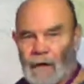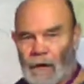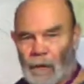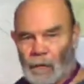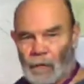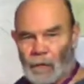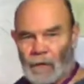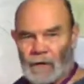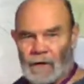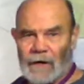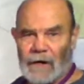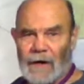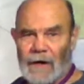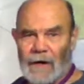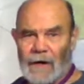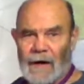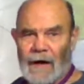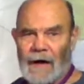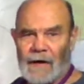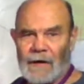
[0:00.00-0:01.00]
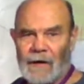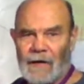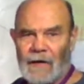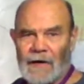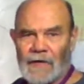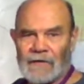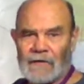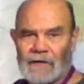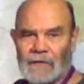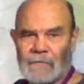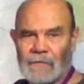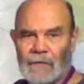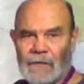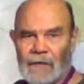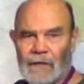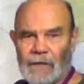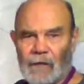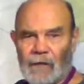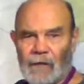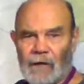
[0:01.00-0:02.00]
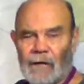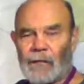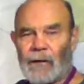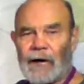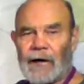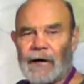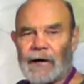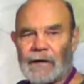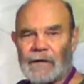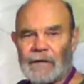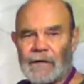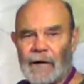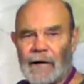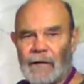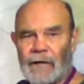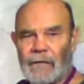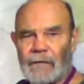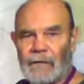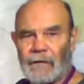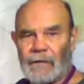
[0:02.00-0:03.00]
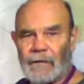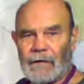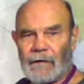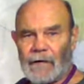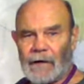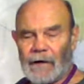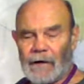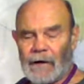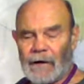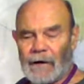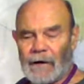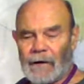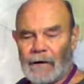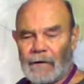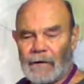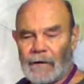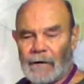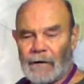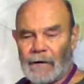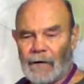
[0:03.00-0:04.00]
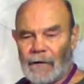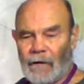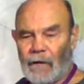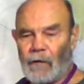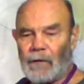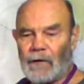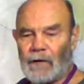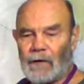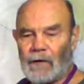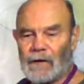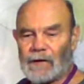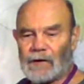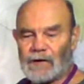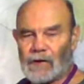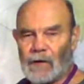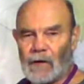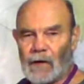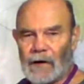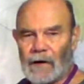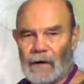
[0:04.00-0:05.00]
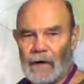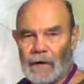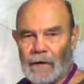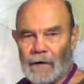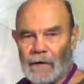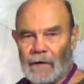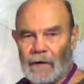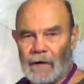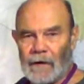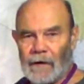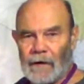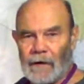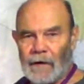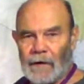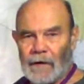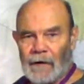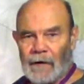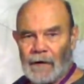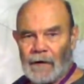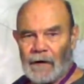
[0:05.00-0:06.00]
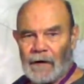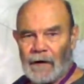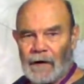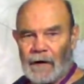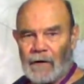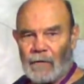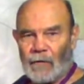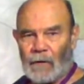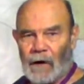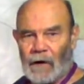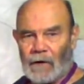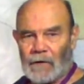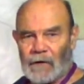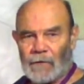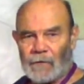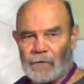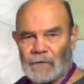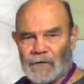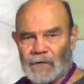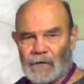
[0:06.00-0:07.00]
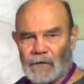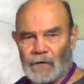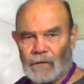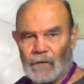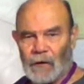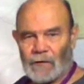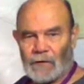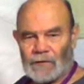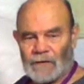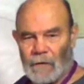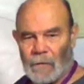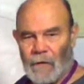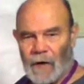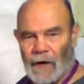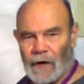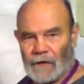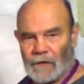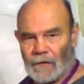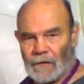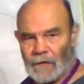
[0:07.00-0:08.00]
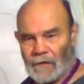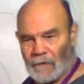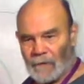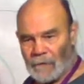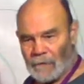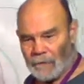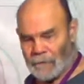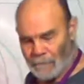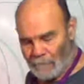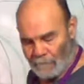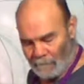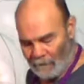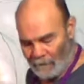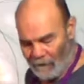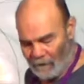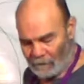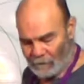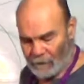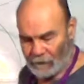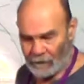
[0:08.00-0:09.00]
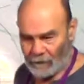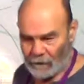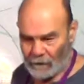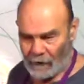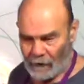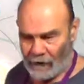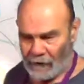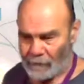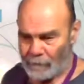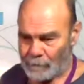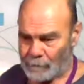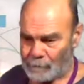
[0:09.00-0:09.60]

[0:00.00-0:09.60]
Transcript: And we're going to analyze it, and we're going to break it down, and hope you enjoyed, and welcome to Motion That Matters. Have a good day.